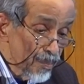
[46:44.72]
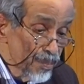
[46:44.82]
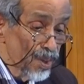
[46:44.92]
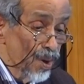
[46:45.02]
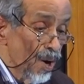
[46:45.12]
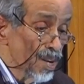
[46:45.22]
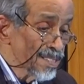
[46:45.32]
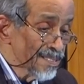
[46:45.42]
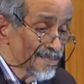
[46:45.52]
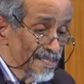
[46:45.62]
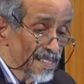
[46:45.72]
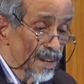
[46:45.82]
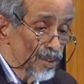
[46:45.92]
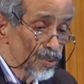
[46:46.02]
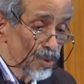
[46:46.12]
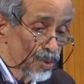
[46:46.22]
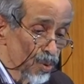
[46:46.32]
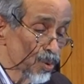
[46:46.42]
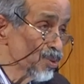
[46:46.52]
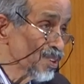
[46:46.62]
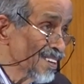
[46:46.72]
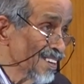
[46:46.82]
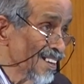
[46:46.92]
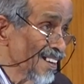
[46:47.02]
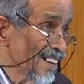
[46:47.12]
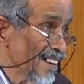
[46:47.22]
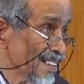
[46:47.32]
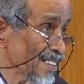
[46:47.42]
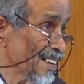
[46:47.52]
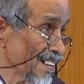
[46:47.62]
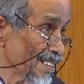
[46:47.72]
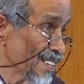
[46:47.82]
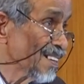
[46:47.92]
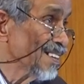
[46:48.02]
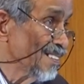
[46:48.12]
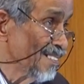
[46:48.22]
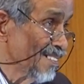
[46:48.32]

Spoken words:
because there was no truth in the Greek theory.